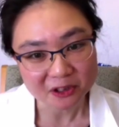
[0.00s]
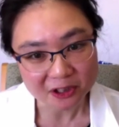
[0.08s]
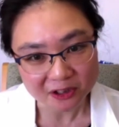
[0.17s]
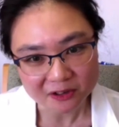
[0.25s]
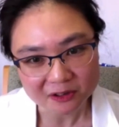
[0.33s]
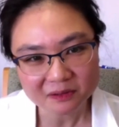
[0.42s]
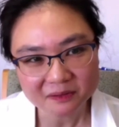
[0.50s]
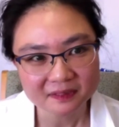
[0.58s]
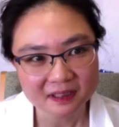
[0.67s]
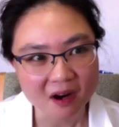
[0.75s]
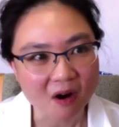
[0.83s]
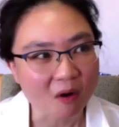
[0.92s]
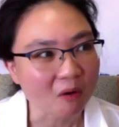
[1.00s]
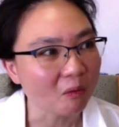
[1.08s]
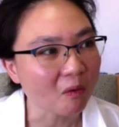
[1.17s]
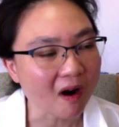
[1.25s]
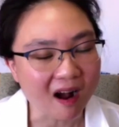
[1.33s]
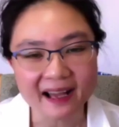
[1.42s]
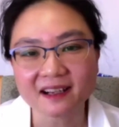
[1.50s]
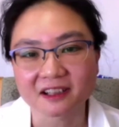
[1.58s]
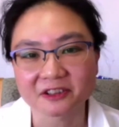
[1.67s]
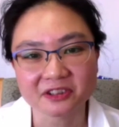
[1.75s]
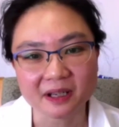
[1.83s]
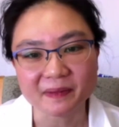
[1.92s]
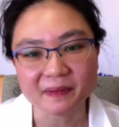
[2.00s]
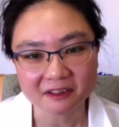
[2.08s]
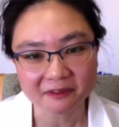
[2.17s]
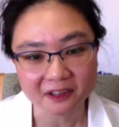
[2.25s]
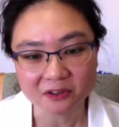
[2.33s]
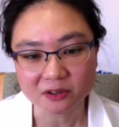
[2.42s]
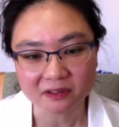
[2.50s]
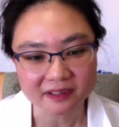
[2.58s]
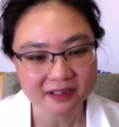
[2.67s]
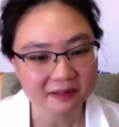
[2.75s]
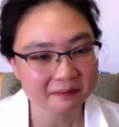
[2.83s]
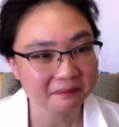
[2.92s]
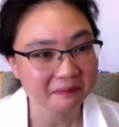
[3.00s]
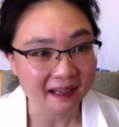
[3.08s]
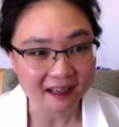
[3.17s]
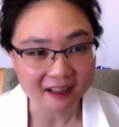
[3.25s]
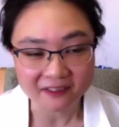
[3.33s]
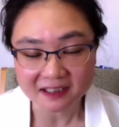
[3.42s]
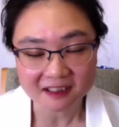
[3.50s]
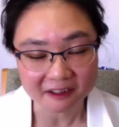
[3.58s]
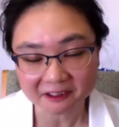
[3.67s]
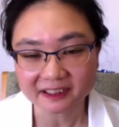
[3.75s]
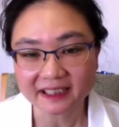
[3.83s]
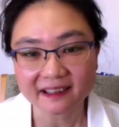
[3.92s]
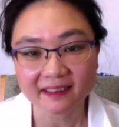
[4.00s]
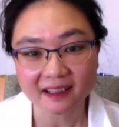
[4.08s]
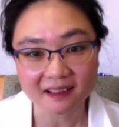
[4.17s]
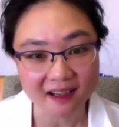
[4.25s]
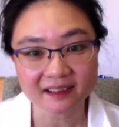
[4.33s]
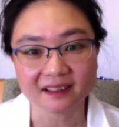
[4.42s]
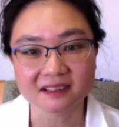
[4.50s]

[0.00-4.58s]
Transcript: Number two, why are some individuals behaving differently than